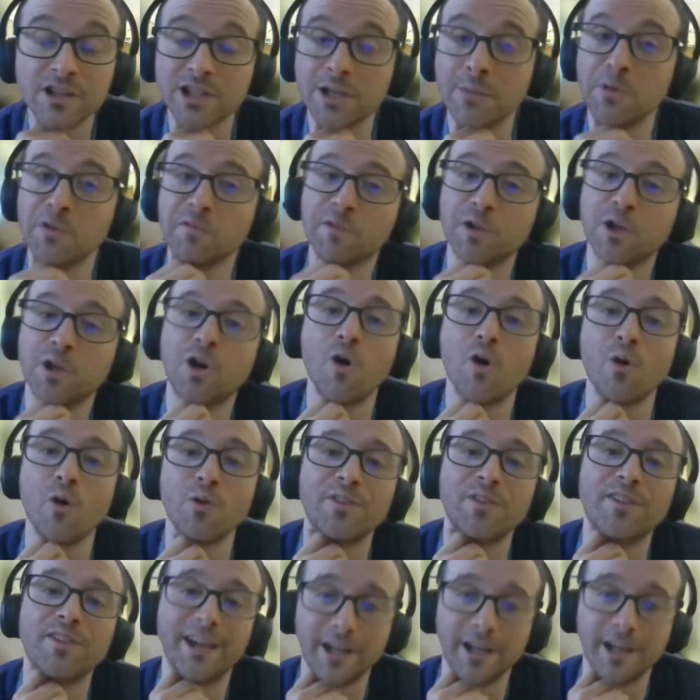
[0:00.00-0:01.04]
Some of the
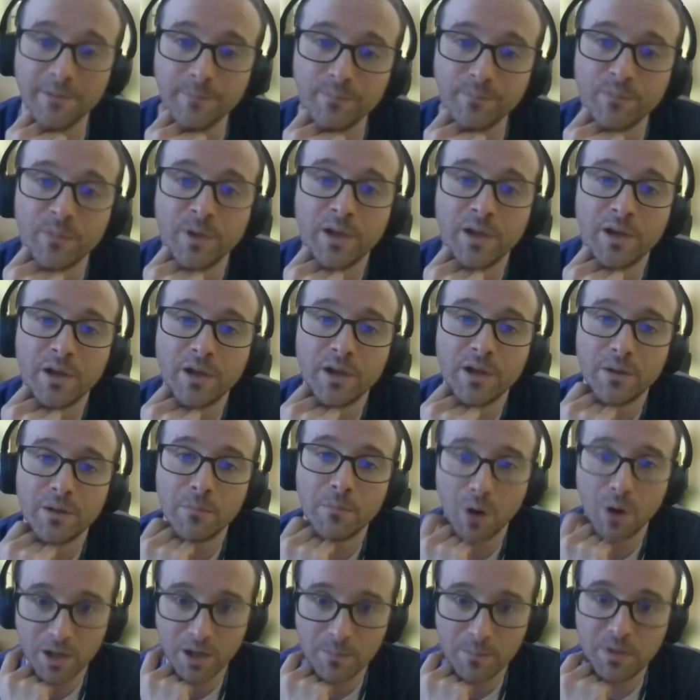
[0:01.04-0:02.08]
content
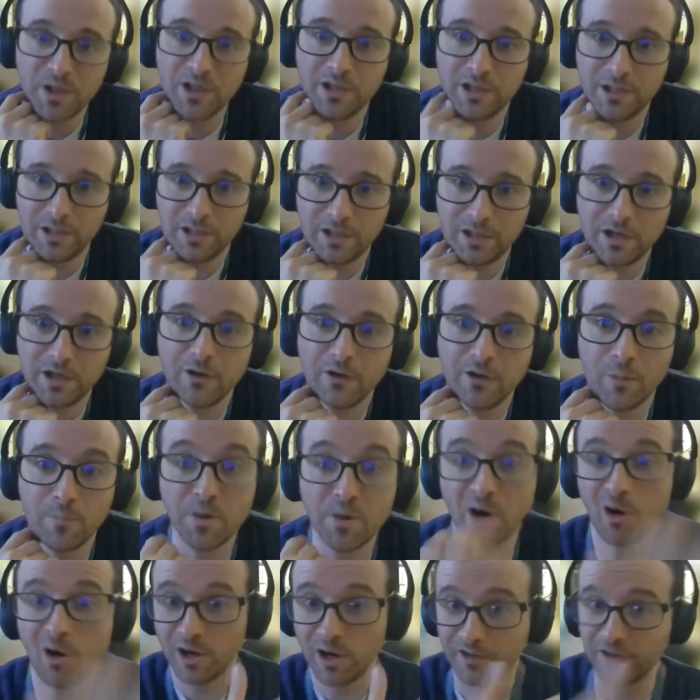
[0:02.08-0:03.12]
might be uh,
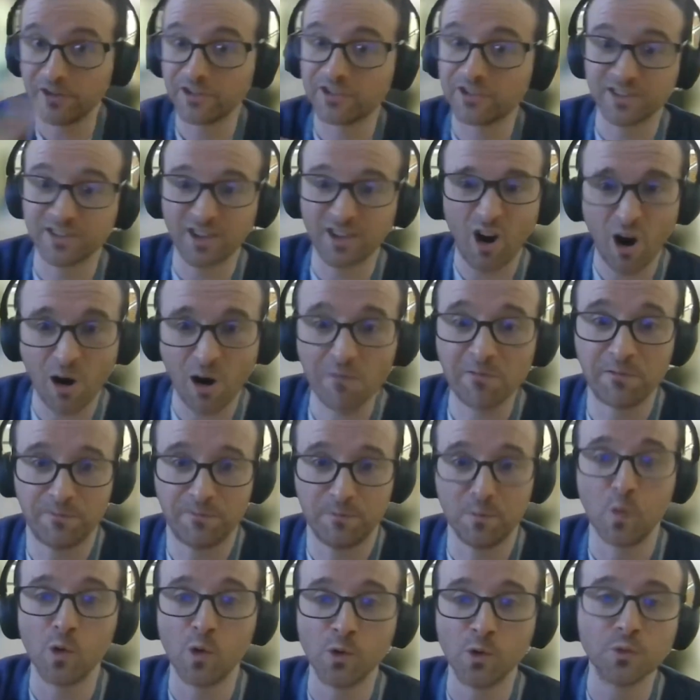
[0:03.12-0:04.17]
behind the
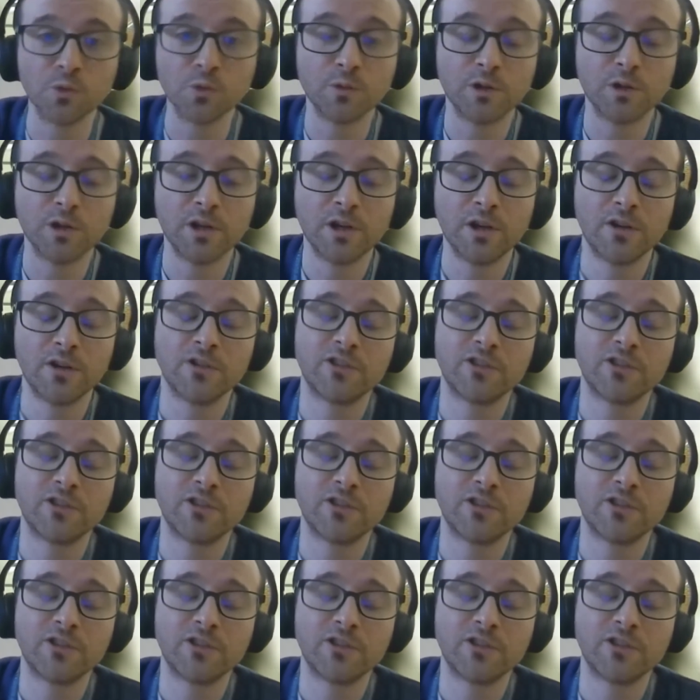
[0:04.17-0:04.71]
staff wall.